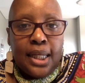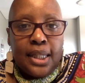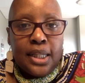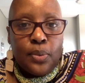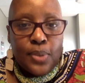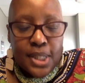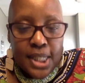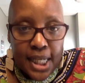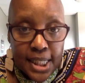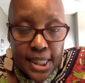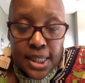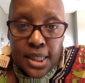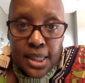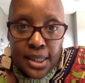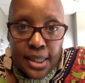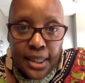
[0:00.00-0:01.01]
there was an
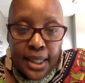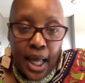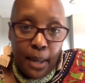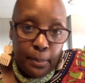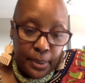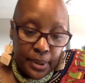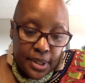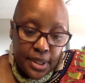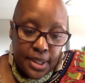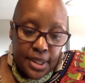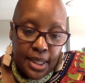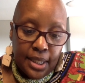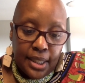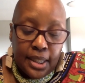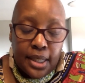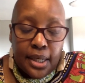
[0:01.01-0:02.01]
incident that happened
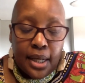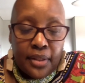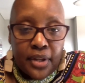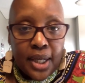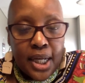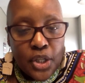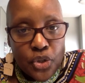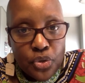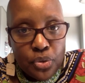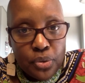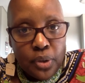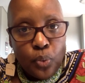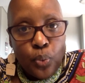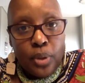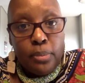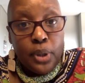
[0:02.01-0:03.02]
in another
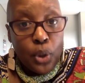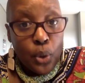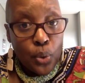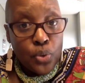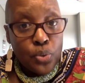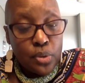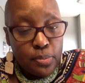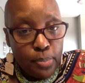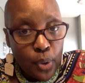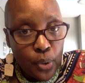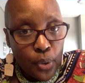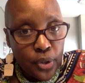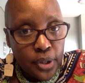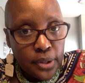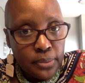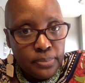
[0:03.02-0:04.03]
country where my nose was
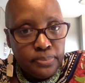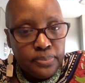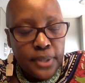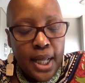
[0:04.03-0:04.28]
broken.